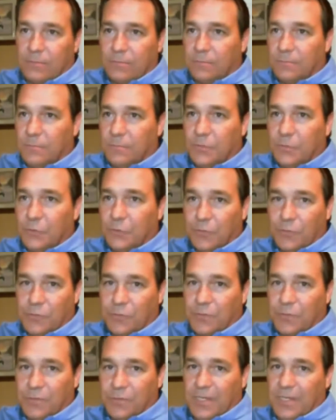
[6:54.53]

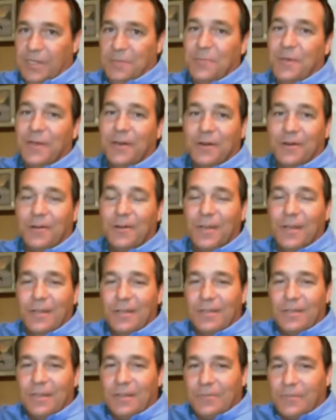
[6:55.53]
maneuvers email
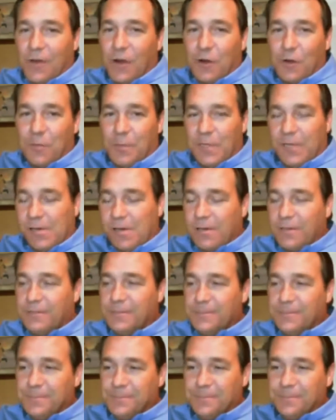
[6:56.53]
far and beyond.